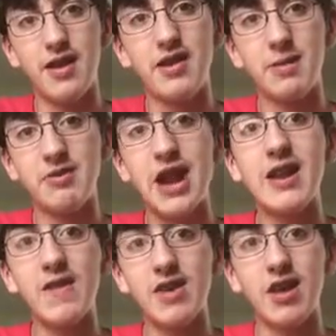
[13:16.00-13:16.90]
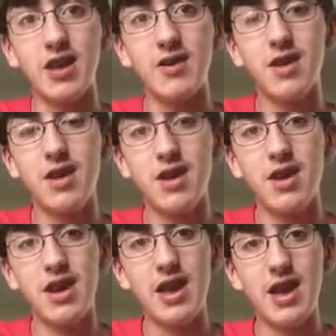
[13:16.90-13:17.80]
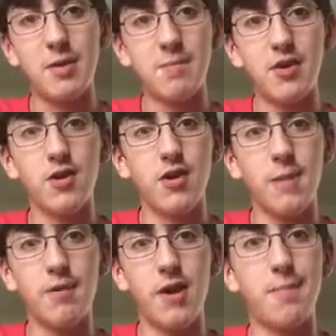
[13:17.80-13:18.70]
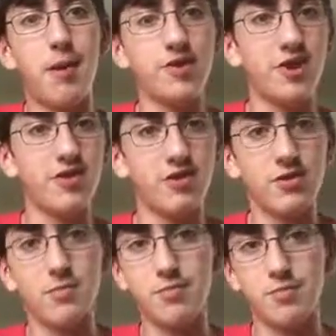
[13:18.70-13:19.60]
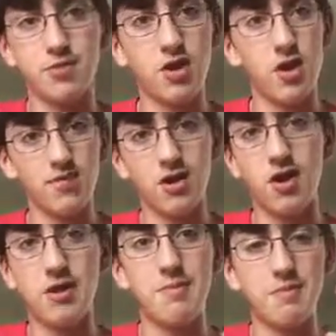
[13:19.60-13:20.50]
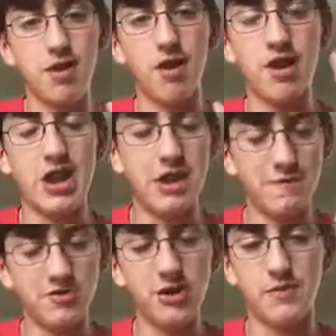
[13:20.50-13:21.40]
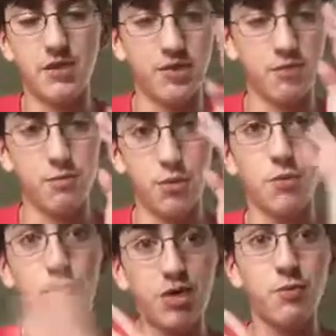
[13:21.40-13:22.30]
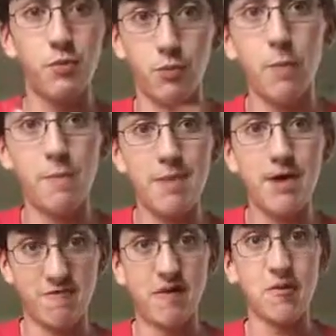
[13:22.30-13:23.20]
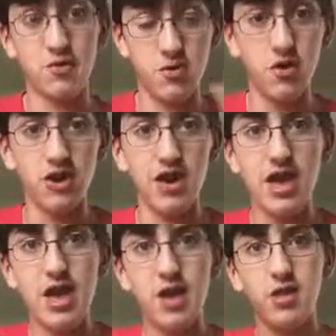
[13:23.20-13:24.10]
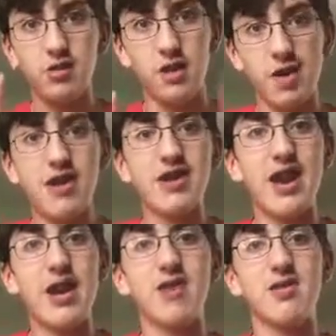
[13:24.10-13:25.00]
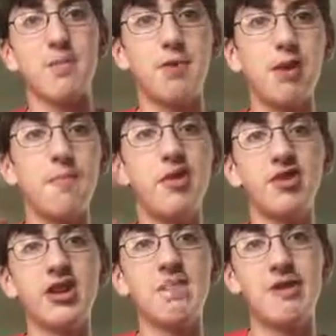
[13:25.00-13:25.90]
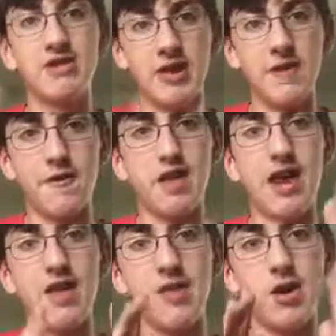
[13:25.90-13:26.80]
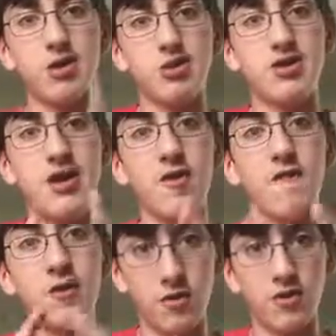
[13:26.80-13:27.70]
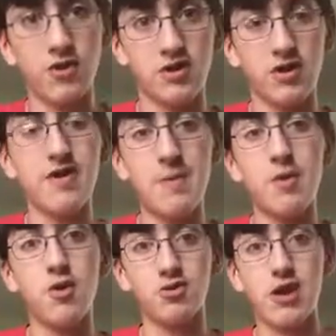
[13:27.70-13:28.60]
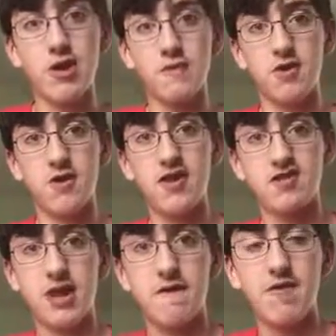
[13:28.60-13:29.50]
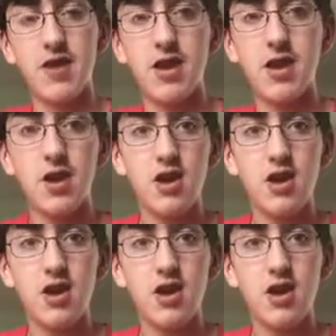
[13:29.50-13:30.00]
ends up dying in the end, and Peter ap apologizes. So, sorry, Harry, I never should have hurt you. We're, we will be best friends through eternity. So Harry dies. Peter and Mary Jane get back together, and they also attend the funeral because they, they mourn greatly over Harry's death, and they